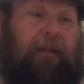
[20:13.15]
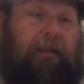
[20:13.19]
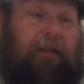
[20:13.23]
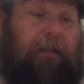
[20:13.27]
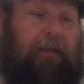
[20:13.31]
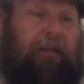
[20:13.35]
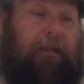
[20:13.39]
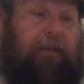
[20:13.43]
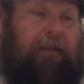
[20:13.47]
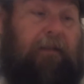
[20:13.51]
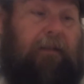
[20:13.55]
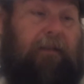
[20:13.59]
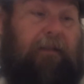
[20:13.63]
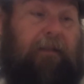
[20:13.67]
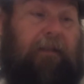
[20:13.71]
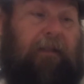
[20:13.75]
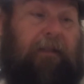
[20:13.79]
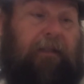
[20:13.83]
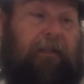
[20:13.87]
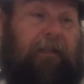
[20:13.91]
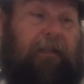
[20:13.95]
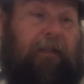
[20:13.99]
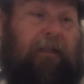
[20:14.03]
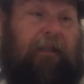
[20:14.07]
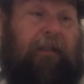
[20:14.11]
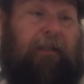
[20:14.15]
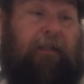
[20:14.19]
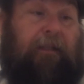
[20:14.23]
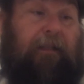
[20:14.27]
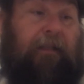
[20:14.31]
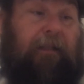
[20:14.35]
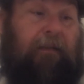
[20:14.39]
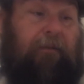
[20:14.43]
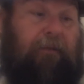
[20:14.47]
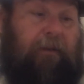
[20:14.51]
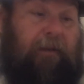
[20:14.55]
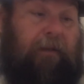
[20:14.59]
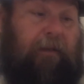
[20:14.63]
of these things
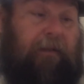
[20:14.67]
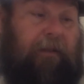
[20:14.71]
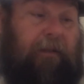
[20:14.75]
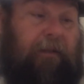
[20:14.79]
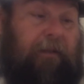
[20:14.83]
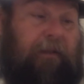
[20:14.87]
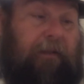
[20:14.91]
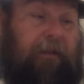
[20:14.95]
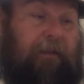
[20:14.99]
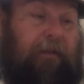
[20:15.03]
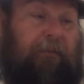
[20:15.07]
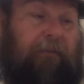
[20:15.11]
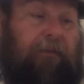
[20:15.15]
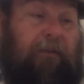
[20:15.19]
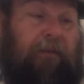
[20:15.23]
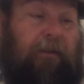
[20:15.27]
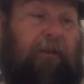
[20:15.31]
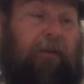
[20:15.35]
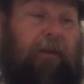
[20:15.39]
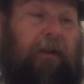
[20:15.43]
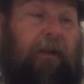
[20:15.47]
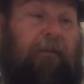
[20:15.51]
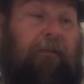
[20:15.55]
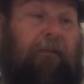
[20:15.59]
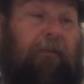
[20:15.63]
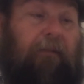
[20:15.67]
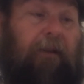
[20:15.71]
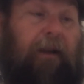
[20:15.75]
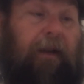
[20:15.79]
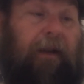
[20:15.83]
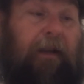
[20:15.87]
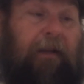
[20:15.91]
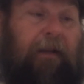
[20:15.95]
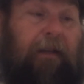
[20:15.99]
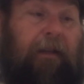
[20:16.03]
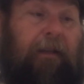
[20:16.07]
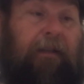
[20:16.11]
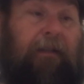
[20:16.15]
anyway. And if you don't have a
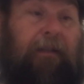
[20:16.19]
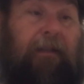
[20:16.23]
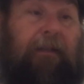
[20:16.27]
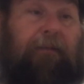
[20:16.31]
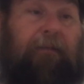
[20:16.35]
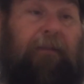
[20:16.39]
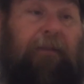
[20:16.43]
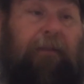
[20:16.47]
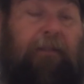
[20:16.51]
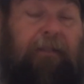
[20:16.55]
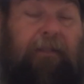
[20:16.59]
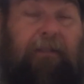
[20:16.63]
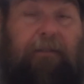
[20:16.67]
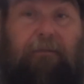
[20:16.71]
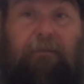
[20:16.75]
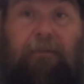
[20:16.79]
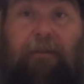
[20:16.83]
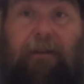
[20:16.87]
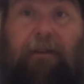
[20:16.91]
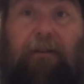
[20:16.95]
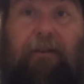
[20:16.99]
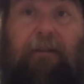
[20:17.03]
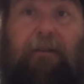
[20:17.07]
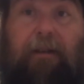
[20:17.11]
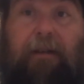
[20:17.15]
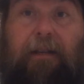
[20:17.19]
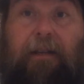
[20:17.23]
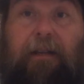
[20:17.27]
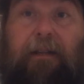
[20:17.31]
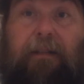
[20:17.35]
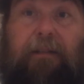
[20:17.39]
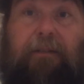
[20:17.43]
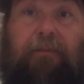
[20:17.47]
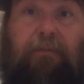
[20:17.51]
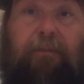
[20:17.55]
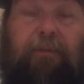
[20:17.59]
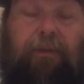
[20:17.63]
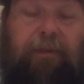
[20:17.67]
ragged edge, even just the regular
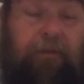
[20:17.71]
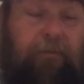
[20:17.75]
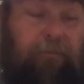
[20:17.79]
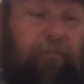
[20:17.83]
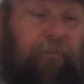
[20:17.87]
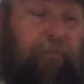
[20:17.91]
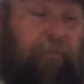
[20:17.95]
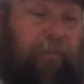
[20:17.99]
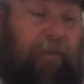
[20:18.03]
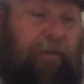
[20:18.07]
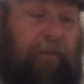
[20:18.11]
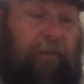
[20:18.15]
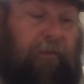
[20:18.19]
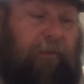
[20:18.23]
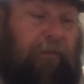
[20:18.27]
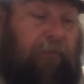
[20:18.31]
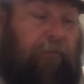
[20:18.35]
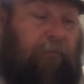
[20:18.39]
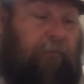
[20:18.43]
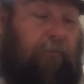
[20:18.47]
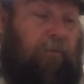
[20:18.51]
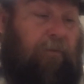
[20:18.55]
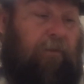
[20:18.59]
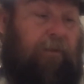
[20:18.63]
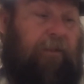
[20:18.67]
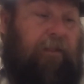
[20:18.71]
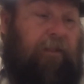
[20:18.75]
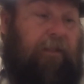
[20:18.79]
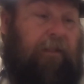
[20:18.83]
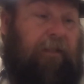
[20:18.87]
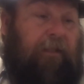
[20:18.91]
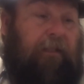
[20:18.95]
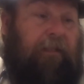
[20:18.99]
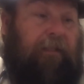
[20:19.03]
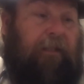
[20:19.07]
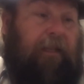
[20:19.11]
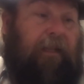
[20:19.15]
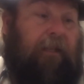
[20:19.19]
edge, when the force that
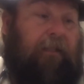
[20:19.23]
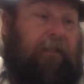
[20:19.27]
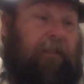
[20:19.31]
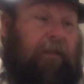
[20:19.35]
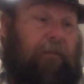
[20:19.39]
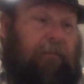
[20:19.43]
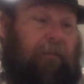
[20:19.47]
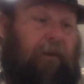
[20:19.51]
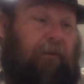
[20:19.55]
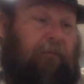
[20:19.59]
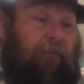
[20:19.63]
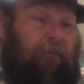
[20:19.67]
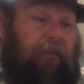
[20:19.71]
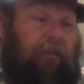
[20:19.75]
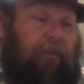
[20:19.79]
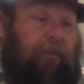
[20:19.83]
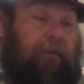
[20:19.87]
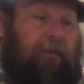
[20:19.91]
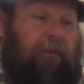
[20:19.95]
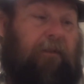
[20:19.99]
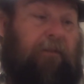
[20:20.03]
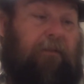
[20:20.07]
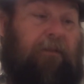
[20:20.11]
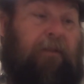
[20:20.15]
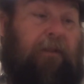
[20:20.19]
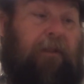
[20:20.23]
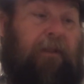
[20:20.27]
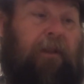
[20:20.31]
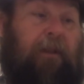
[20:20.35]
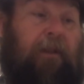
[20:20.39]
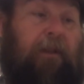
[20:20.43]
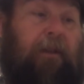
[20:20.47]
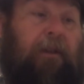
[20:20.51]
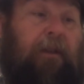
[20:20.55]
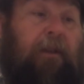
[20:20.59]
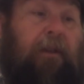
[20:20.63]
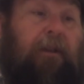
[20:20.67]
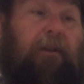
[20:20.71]
these things come off with, because
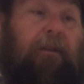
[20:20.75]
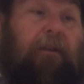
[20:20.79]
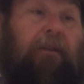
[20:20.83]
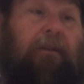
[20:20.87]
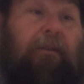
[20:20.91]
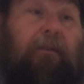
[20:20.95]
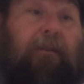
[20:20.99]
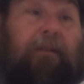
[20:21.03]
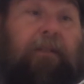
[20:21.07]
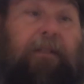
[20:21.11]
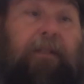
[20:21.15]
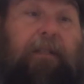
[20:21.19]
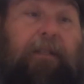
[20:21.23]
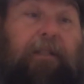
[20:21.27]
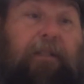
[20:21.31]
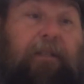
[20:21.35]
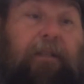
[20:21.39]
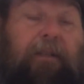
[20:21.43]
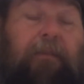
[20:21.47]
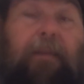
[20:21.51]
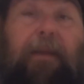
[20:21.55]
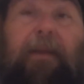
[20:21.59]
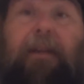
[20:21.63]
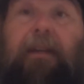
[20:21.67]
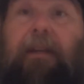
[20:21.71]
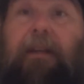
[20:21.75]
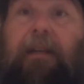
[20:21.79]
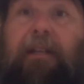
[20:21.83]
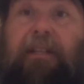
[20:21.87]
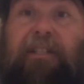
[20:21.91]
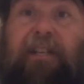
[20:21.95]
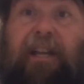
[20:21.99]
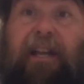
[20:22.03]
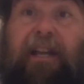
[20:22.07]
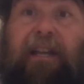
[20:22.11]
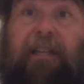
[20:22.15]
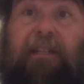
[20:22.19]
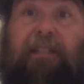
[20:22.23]
you're essentially making a
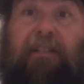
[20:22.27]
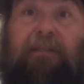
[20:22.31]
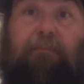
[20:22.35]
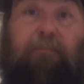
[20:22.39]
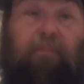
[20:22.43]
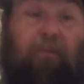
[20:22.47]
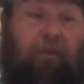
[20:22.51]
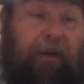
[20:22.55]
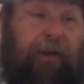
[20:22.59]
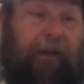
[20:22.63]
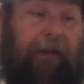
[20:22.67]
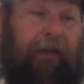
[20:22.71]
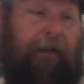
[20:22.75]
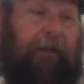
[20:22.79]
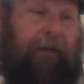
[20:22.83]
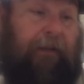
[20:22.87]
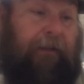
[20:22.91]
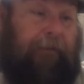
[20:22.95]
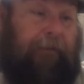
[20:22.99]
giant spring.